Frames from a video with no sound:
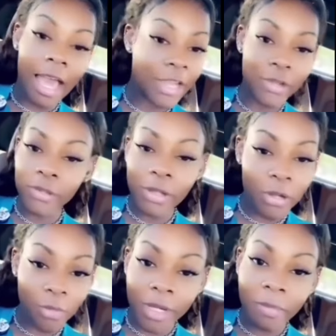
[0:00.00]
no longer
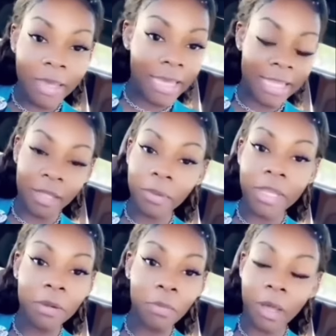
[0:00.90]
want to be an
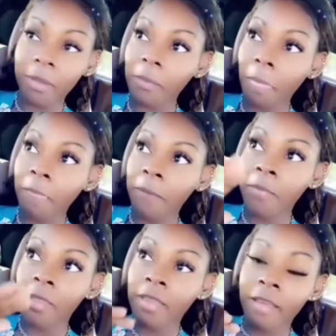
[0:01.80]
independent woman.
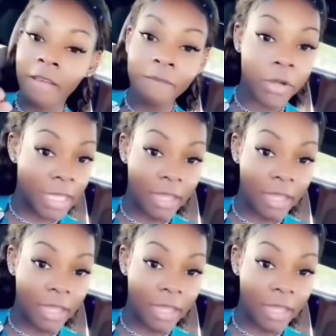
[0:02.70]
Forget